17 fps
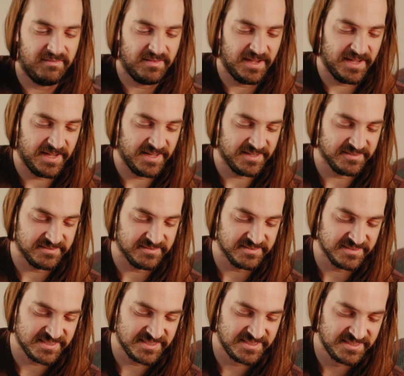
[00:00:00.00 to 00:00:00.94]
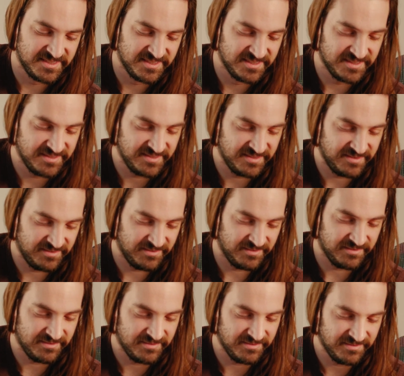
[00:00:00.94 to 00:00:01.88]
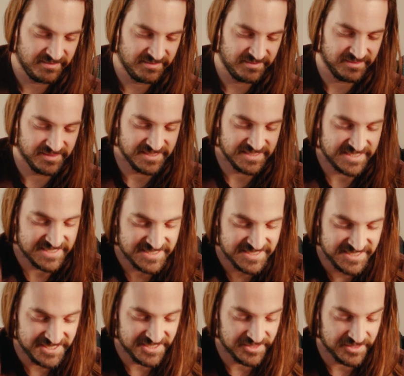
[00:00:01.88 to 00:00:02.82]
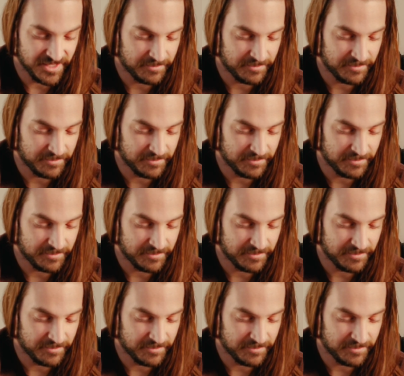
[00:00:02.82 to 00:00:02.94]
And this is it.